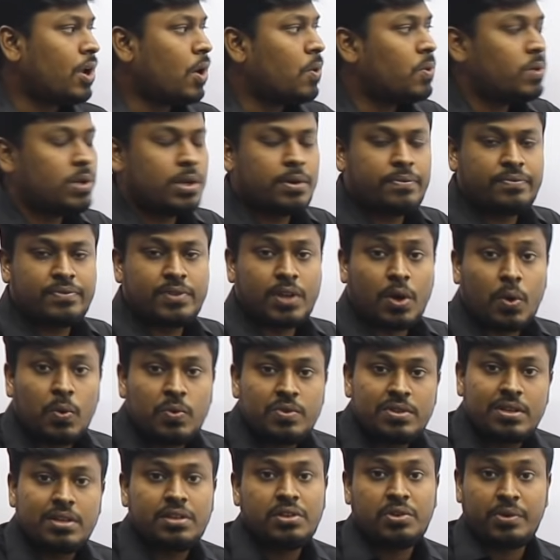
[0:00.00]
out of
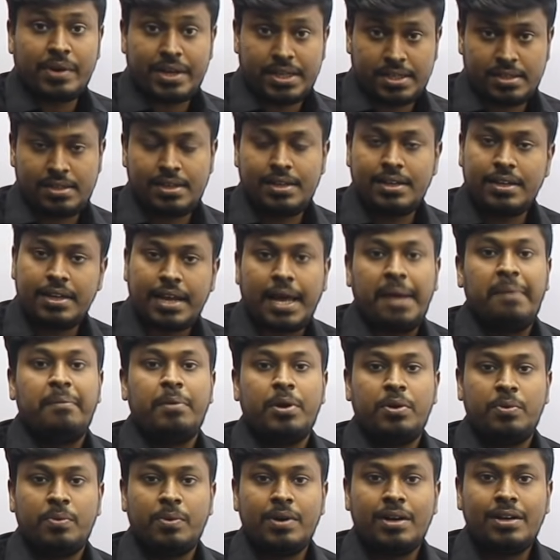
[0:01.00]
1000 questions in time
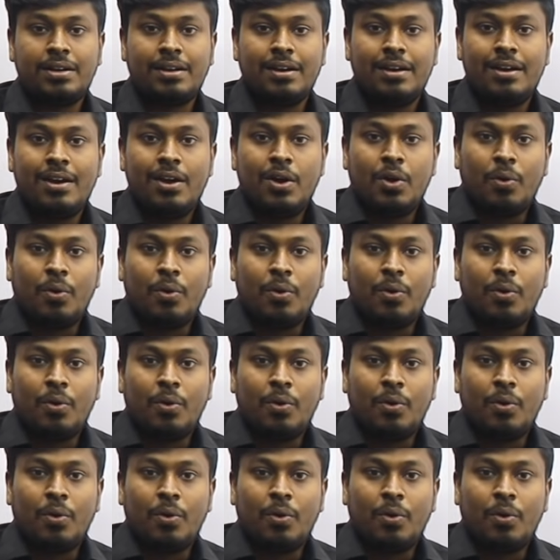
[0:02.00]
and work,